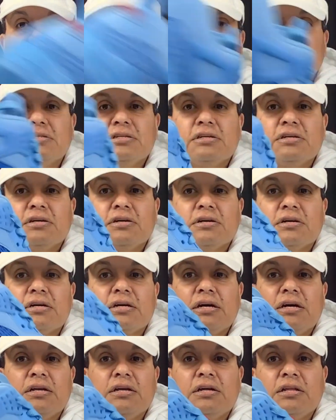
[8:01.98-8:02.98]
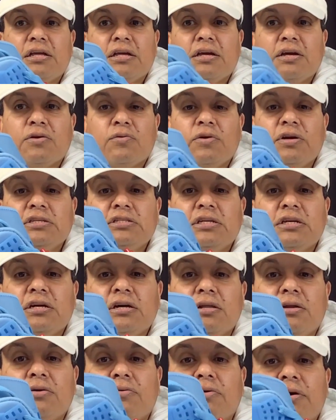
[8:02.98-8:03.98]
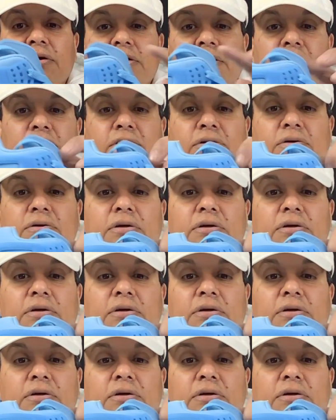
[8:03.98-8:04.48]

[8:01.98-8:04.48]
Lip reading: is a kind of like a crazy color right here.